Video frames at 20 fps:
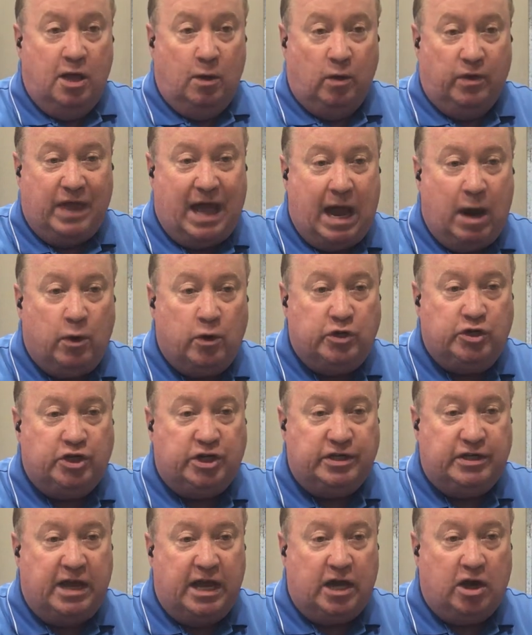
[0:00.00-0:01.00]
With ours, you
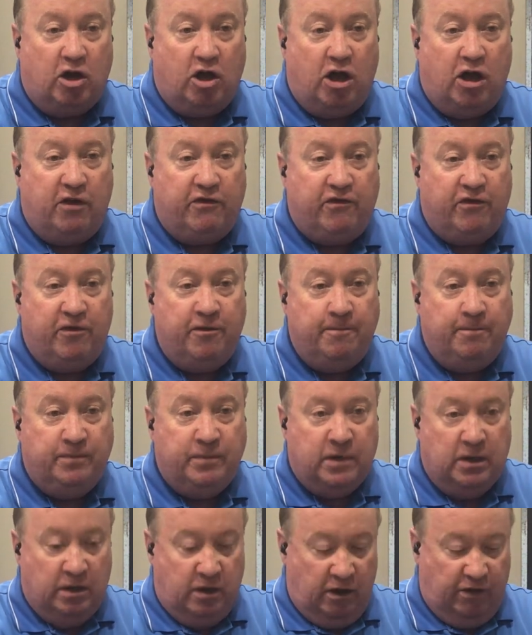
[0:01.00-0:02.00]
can take it off,
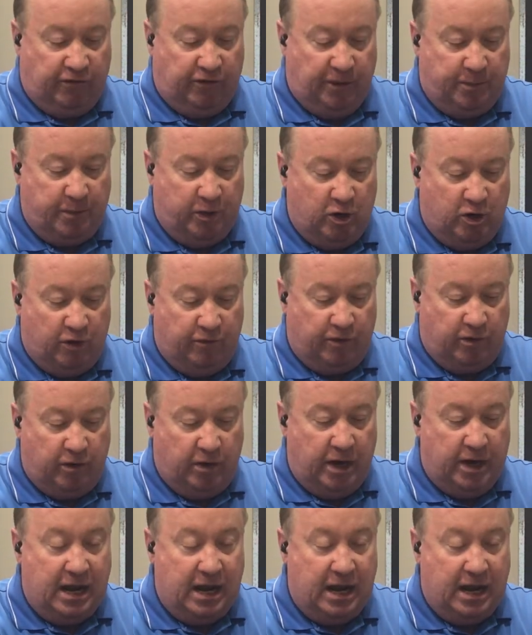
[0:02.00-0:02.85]
flip it over,